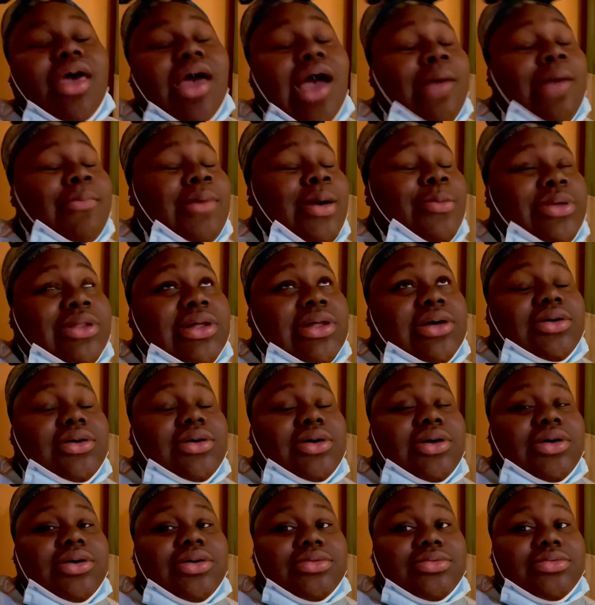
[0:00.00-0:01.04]
I might be like,
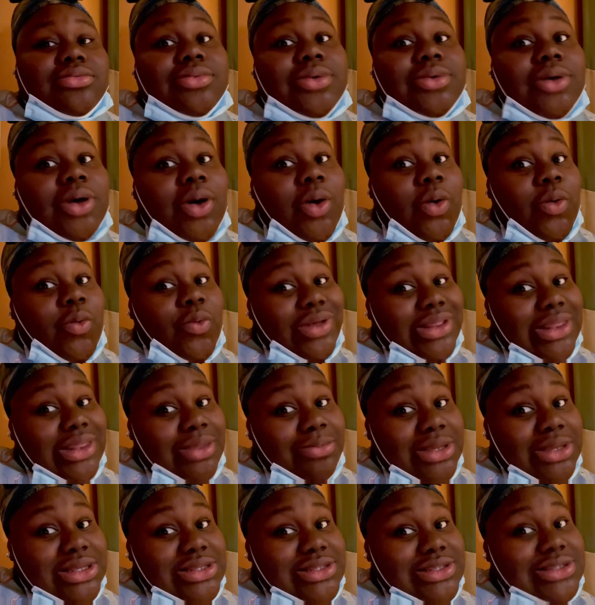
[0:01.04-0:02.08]
oh, really
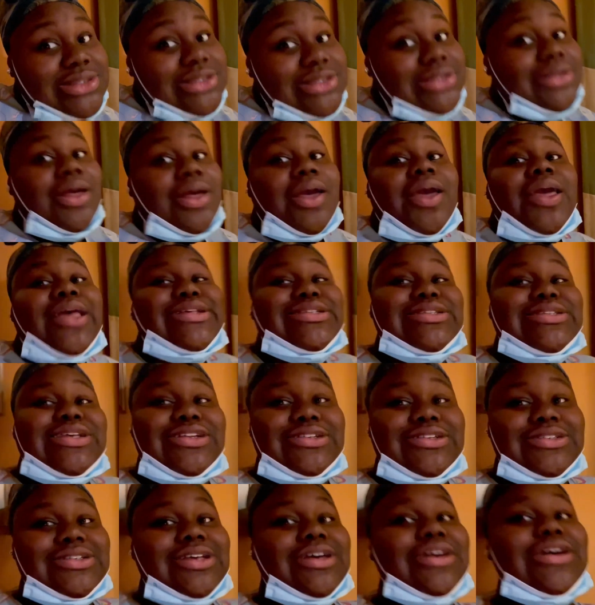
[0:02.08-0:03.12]
miss such
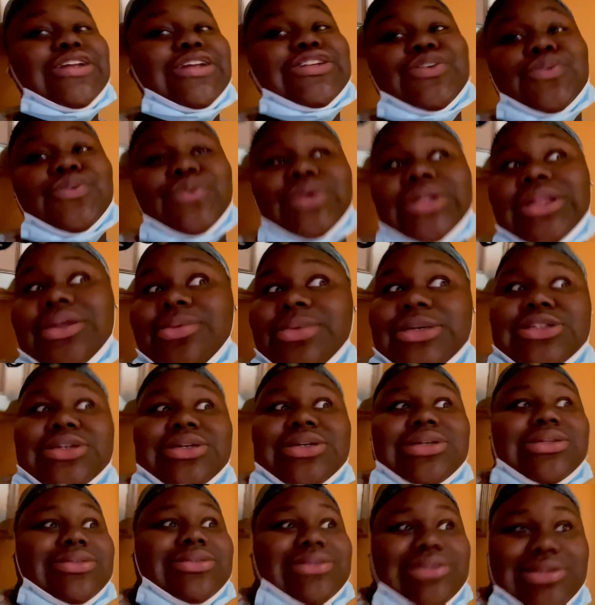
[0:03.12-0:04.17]
a such, To really miss
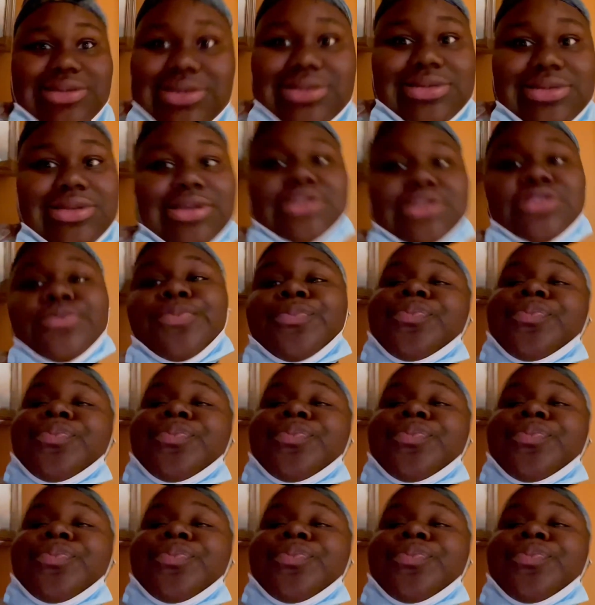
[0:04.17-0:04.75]
such a such.